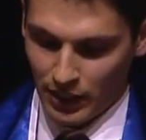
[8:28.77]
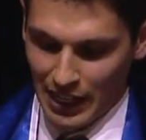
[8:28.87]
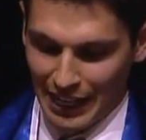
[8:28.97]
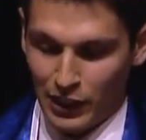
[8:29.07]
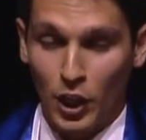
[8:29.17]

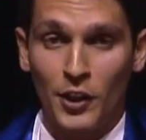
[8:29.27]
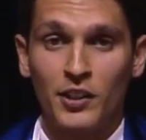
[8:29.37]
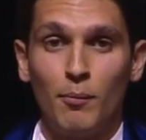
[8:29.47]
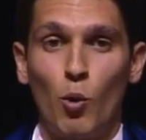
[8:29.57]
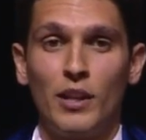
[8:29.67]
and
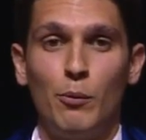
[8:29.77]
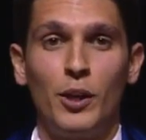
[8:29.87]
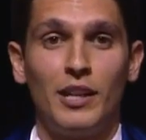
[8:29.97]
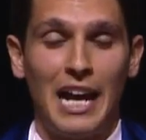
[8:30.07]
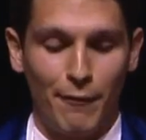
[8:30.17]
learned more than we
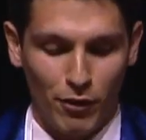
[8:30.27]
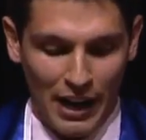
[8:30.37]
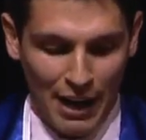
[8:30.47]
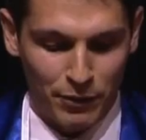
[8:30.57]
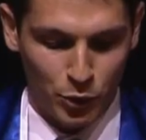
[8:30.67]
could ever
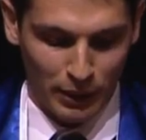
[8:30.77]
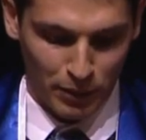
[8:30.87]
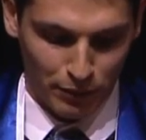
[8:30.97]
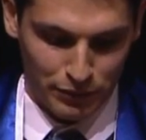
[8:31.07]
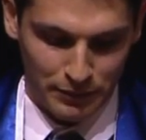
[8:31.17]
have dreamed
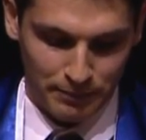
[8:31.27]
of.